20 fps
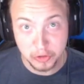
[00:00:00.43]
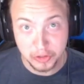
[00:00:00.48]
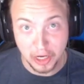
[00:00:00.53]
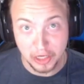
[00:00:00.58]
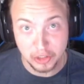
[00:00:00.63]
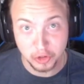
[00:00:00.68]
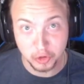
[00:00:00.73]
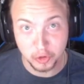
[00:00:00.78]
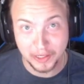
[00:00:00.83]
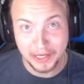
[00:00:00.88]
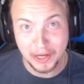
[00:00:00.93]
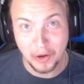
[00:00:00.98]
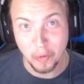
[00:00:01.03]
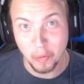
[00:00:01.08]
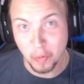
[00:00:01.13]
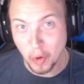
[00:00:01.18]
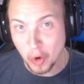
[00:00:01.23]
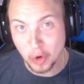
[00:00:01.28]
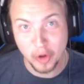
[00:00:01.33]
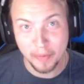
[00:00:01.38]
country,
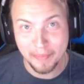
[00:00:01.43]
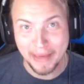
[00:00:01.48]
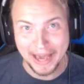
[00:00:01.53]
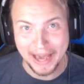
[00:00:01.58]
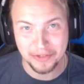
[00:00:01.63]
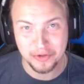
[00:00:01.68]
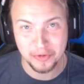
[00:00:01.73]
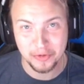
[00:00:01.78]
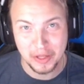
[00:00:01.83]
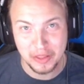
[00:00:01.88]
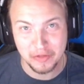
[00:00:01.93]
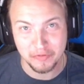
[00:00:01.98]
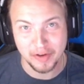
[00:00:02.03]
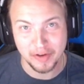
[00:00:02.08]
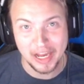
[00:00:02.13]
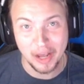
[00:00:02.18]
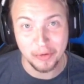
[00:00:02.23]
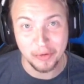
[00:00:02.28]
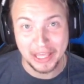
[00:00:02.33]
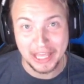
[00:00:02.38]
welcome back to another
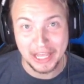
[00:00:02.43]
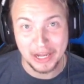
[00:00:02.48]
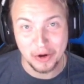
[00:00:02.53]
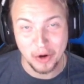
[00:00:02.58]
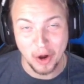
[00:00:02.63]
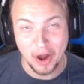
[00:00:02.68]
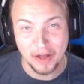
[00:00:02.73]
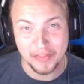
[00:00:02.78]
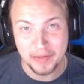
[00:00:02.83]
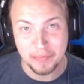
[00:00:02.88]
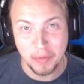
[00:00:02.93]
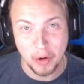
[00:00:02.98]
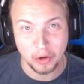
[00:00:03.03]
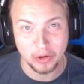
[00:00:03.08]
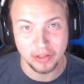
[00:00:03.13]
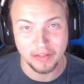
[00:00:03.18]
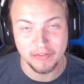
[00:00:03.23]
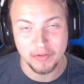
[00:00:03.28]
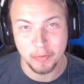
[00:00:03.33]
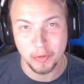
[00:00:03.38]
video here on the
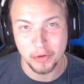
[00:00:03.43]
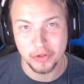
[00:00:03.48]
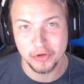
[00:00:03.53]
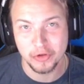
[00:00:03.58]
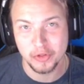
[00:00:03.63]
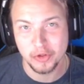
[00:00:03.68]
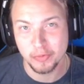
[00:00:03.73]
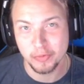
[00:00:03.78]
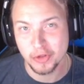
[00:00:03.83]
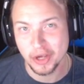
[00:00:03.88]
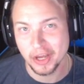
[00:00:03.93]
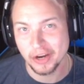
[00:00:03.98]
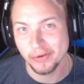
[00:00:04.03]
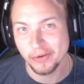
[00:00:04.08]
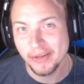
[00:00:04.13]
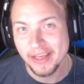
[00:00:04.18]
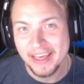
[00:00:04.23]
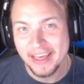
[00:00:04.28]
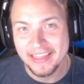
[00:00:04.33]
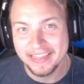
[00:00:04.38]
ParkerLovesSports YouTube channel.
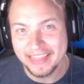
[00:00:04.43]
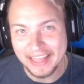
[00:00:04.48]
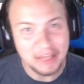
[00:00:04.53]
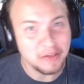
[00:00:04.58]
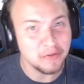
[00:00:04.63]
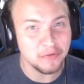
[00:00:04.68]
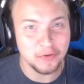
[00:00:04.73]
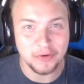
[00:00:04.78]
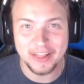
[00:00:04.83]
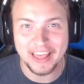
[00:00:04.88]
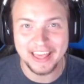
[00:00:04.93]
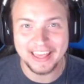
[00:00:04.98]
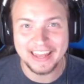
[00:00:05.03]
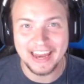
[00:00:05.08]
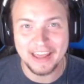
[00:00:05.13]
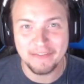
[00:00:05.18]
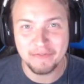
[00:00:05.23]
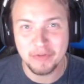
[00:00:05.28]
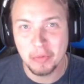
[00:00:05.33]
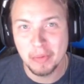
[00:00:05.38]
Thank you for taking
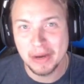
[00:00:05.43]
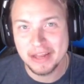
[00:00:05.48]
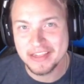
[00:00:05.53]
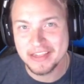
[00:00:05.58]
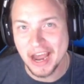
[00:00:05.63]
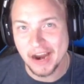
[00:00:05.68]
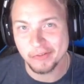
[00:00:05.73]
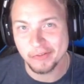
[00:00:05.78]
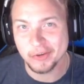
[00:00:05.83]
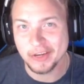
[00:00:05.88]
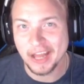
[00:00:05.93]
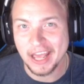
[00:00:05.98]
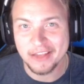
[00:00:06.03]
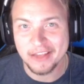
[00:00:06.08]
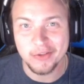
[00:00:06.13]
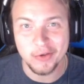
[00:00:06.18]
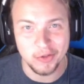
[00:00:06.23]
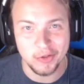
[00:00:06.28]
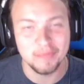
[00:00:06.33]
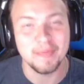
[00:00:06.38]
a few minutes out of your day
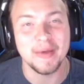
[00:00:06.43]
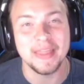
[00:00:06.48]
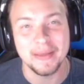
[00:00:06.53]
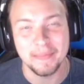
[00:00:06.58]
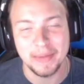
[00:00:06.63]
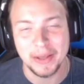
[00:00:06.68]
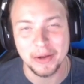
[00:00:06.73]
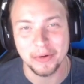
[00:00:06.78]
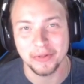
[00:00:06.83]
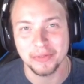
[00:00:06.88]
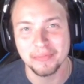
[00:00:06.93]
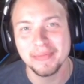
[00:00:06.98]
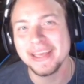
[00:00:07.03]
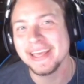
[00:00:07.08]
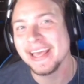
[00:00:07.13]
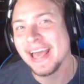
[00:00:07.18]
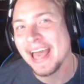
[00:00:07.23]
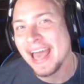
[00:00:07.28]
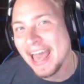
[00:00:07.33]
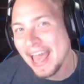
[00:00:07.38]
to spend them here with
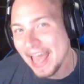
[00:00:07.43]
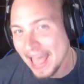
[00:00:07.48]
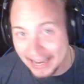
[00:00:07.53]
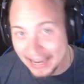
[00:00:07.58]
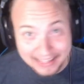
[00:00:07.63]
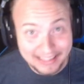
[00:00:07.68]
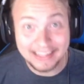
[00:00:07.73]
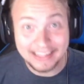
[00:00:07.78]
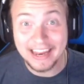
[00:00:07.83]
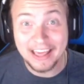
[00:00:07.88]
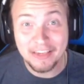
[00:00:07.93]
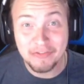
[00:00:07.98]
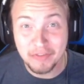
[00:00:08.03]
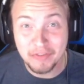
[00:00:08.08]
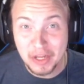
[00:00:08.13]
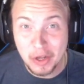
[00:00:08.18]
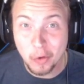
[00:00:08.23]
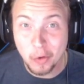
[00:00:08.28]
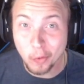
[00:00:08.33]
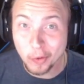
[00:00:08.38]
me. And in today's
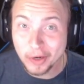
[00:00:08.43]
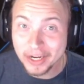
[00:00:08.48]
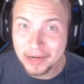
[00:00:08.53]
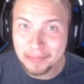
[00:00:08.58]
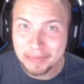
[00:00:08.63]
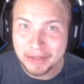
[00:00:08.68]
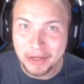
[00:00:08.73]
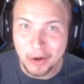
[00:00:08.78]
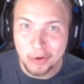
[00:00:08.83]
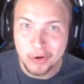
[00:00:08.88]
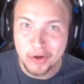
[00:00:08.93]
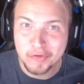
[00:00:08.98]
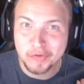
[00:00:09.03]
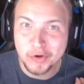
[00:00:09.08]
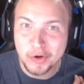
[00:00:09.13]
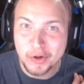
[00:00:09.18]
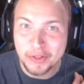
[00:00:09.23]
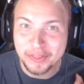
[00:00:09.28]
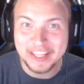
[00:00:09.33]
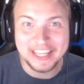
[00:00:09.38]
video, we're going to be going
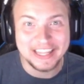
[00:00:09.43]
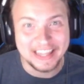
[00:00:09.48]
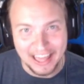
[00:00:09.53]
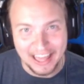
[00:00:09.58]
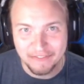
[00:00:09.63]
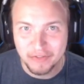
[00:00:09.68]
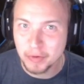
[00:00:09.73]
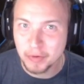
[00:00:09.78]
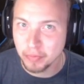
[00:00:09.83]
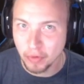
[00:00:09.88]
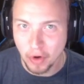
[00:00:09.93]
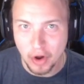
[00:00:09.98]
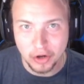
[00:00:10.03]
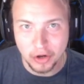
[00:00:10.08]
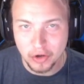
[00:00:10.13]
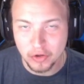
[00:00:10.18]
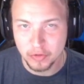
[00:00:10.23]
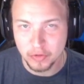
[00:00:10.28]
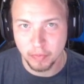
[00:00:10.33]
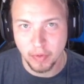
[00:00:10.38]
over the Denver
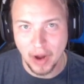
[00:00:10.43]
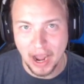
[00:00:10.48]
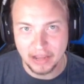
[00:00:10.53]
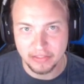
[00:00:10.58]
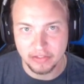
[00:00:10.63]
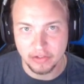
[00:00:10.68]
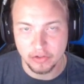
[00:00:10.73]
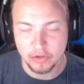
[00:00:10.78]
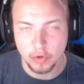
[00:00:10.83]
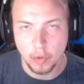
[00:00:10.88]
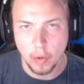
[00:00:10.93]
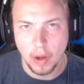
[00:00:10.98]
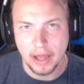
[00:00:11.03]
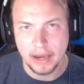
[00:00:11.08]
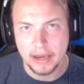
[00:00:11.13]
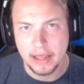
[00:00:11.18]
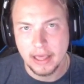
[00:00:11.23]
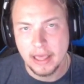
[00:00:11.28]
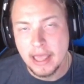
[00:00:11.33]
Broncos practice squad.